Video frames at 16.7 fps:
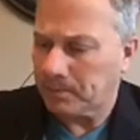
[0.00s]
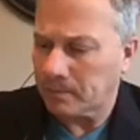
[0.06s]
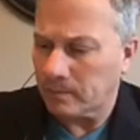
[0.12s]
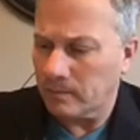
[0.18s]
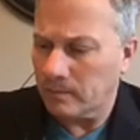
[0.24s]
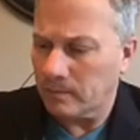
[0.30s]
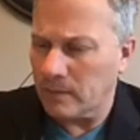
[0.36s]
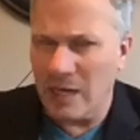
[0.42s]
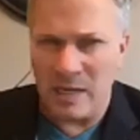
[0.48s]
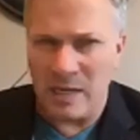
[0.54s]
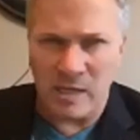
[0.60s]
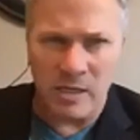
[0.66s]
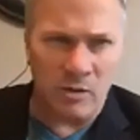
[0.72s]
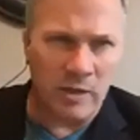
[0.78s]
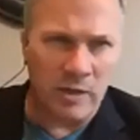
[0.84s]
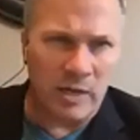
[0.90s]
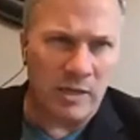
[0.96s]
And it still
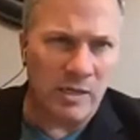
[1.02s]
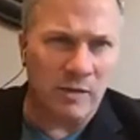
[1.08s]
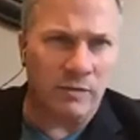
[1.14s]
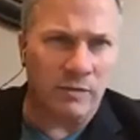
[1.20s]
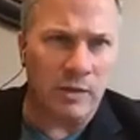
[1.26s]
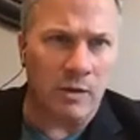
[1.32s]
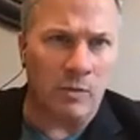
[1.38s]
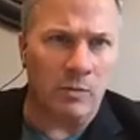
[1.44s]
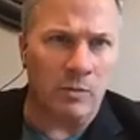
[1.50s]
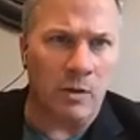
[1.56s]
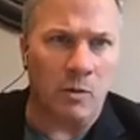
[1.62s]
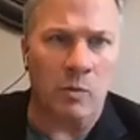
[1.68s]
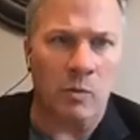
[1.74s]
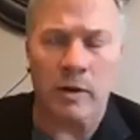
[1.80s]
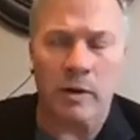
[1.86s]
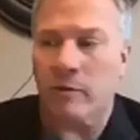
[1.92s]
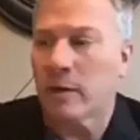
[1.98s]
is, even though,
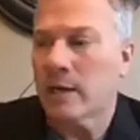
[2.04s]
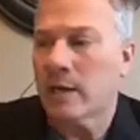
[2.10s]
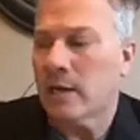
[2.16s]
whatever.